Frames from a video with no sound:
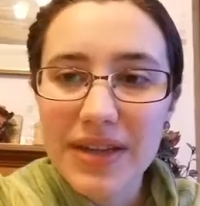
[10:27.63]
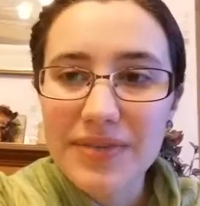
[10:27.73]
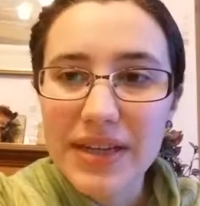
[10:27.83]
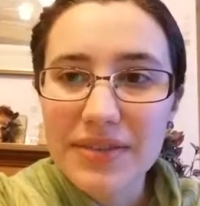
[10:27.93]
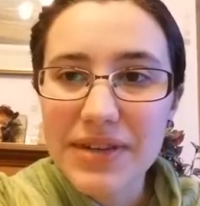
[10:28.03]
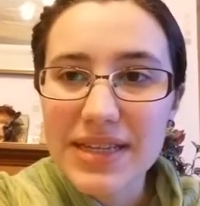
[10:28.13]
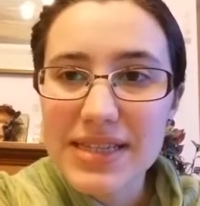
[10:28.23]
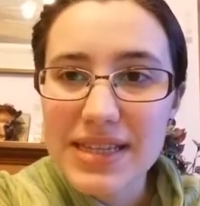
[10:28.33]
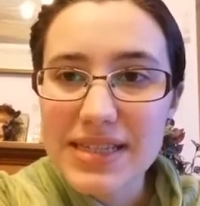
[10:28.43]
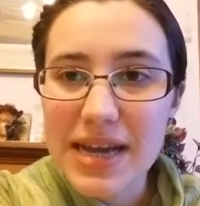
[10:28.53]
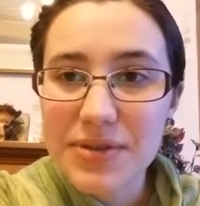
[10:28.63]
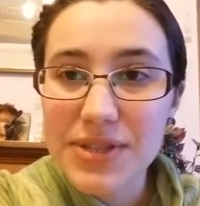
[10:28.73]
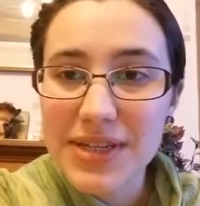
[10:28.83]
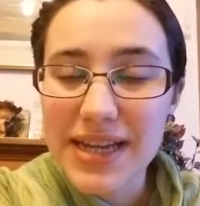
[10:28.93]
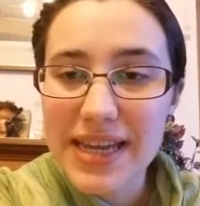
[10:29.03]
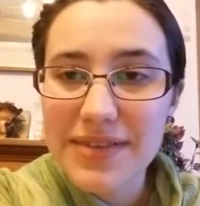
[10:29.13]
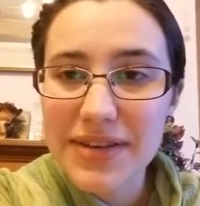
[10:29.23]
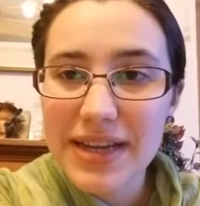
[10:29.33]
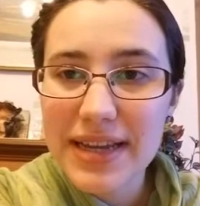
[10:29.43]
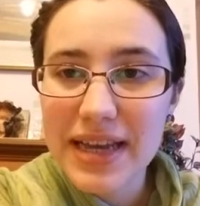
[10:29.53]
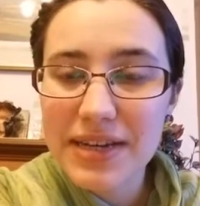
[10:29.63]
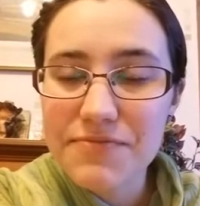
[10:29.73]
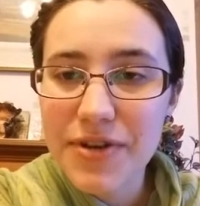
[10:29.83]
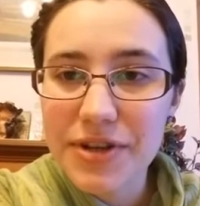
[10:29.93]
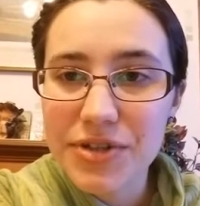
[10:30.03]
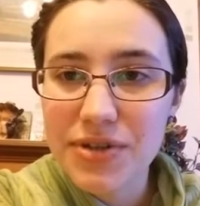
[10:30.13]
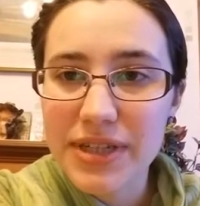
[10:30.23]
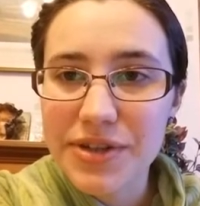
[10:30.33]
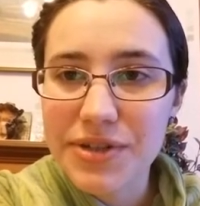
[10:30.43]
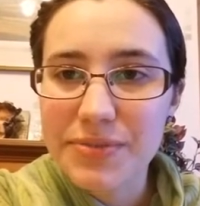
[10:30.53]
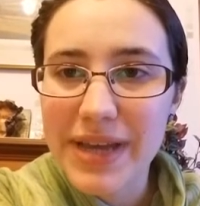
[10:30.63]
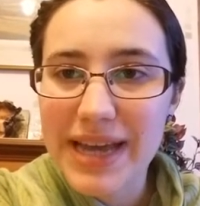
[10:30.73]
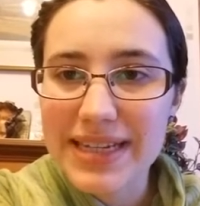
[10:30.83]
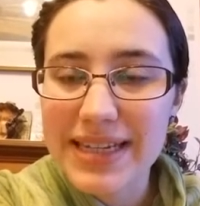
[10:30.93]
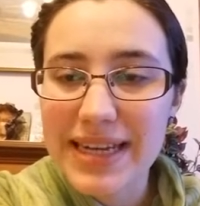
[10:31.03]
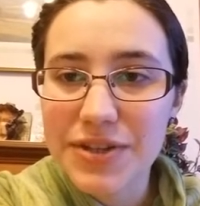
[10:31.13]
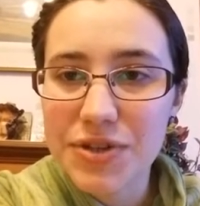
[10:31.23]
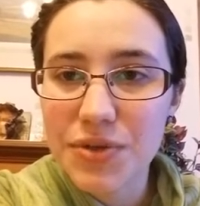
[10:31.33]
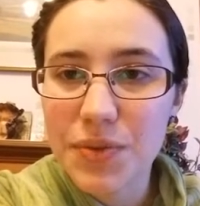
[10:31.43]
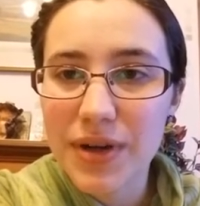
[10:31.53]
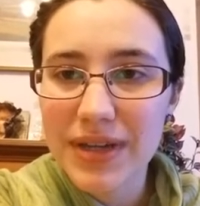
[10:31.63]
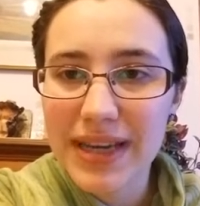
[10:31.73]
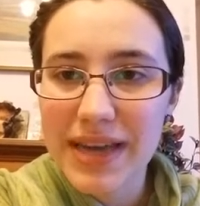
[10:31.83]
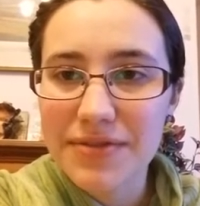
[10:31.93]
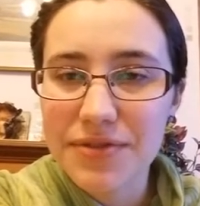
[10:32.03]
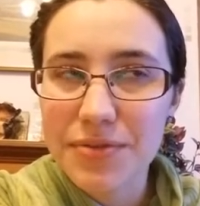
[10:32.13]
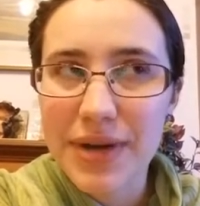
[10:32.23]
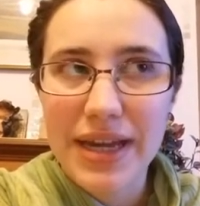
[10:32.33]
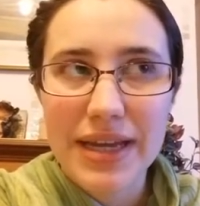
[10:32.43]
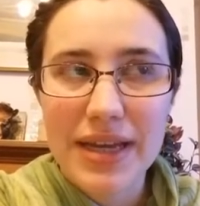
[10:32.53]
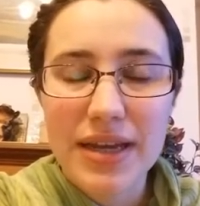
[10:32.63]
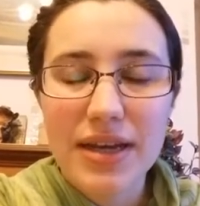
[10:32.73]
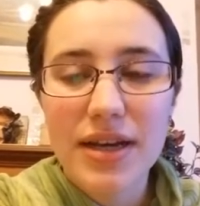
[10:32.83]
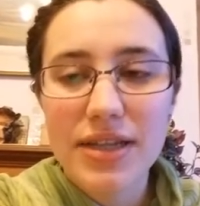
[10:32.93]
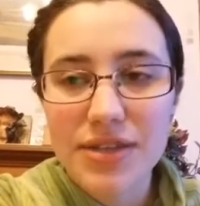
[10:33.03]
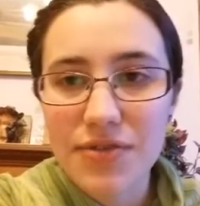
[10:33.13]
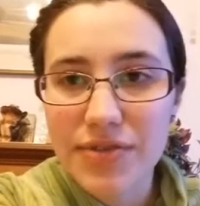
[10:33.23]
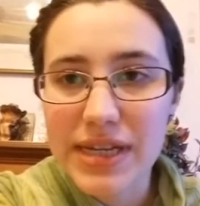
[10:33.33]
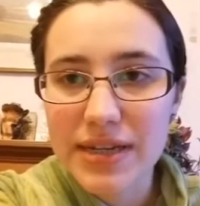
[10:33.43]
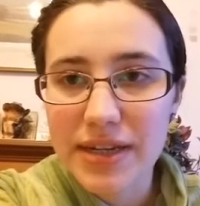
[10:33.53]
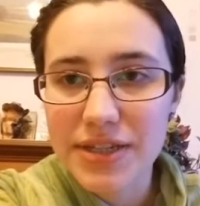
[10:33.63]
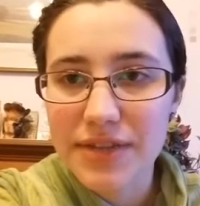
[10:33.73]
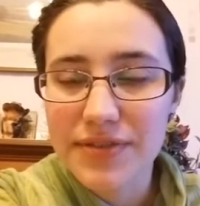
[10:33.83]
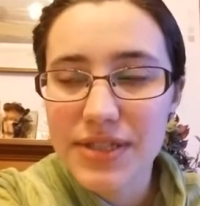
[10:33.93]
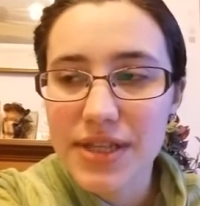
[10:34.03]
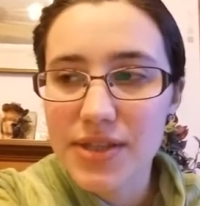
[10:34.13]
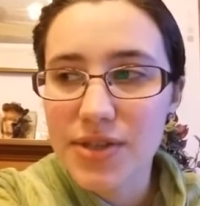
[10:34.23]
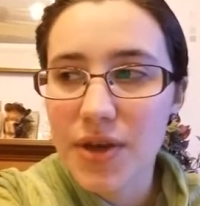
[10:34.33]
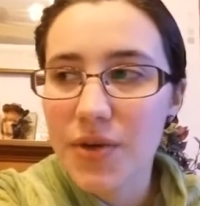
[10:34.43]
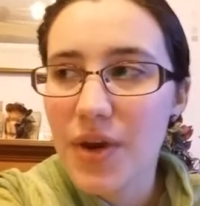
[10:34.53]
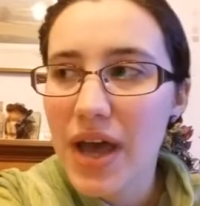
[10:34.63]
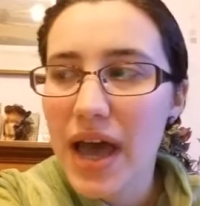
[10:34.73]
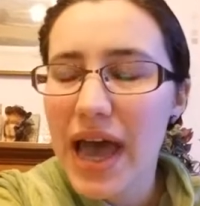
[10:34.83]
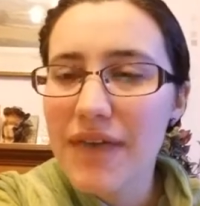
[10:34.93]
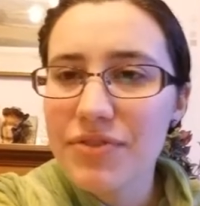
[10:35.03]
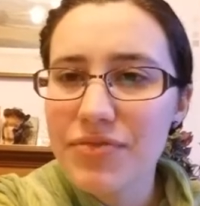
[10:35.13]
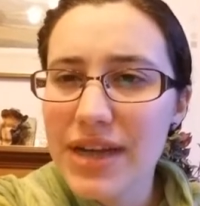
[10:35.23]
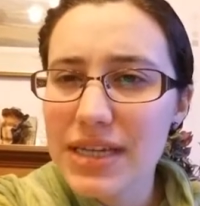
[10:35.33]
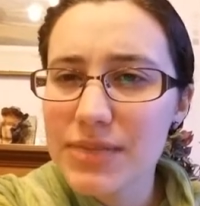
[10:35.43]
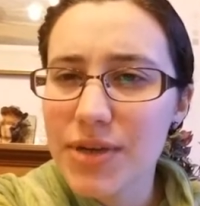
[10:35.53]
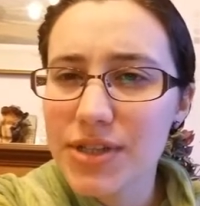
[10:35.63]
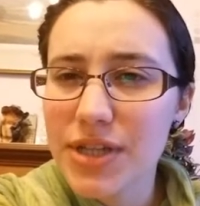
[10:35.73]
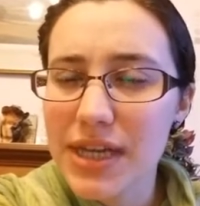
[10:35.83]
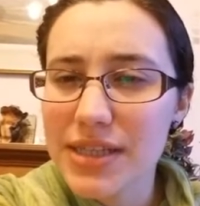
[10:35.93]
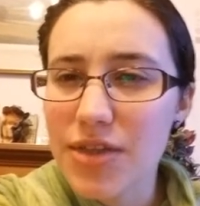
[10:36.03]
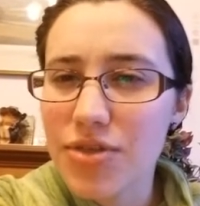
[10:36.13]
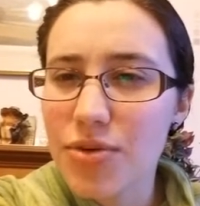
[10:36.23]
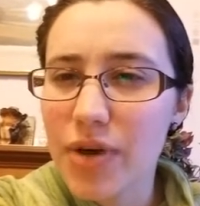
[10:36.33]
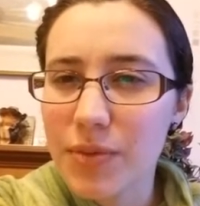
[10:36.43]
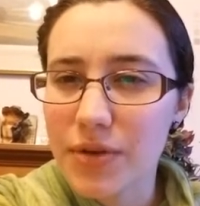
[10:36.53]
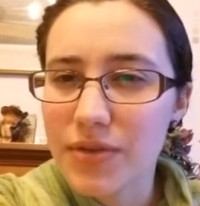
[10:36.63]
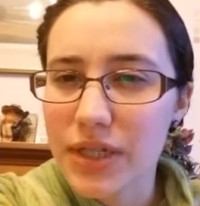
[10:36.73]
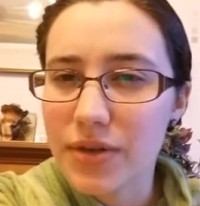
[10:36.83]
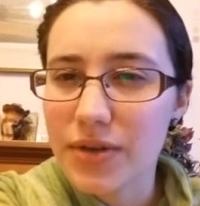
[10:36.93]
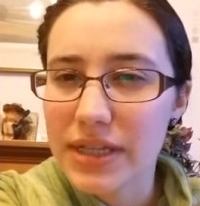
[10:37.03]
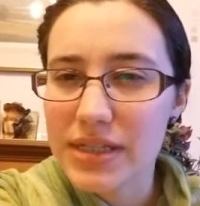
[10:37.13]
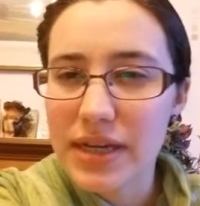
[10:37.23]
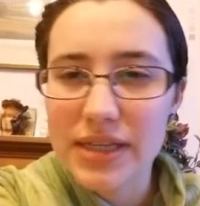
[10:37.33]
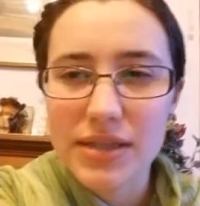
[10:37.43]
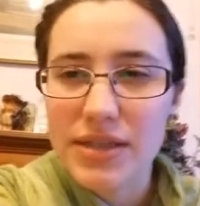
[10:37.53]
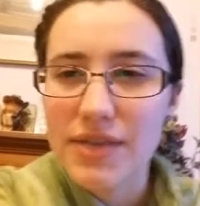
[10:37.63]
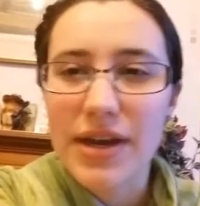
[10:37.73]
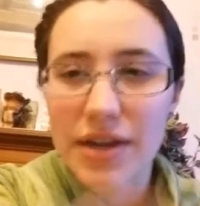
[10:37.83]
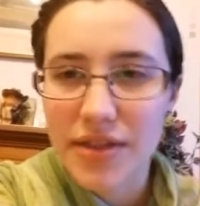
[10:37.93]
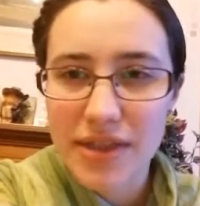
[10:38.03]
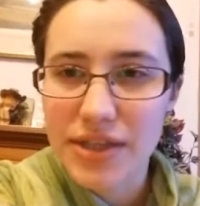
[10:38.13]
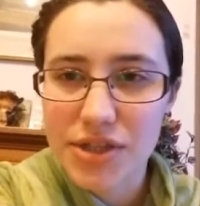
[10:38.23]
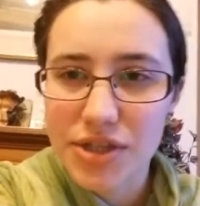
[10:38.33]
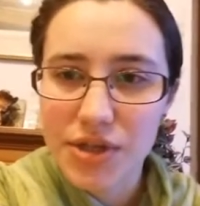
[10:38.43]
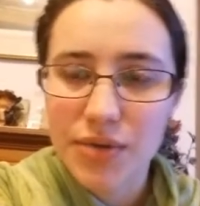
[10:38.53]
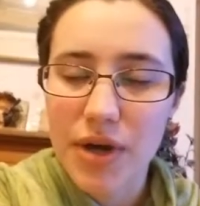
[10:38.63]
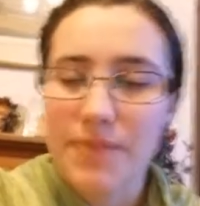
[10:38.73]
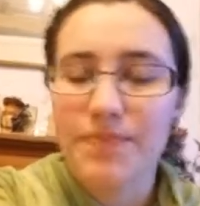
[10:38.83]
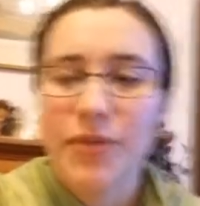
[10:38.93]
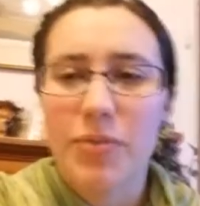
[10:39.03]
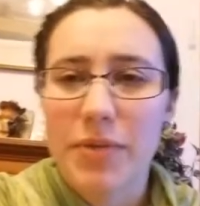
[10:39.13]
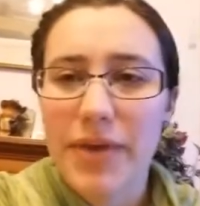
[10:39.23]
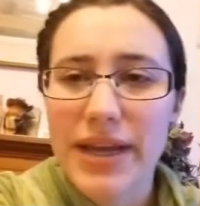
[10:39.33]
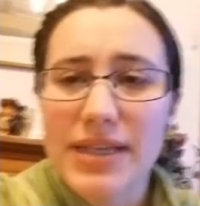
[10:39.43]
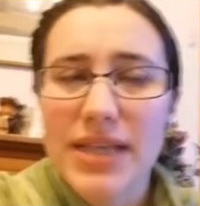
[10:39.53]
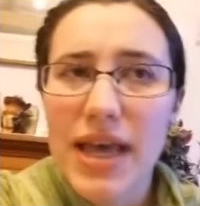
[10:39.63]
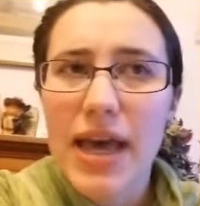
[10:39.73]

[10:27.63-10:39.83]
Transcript: Evening readers, it's now Sunday evening and I'm very shortly going to be heading into work again for my last of three night shifts. So I haven't read as much as I thought I would have done on these nights because I've had other things to do um, on my breaks.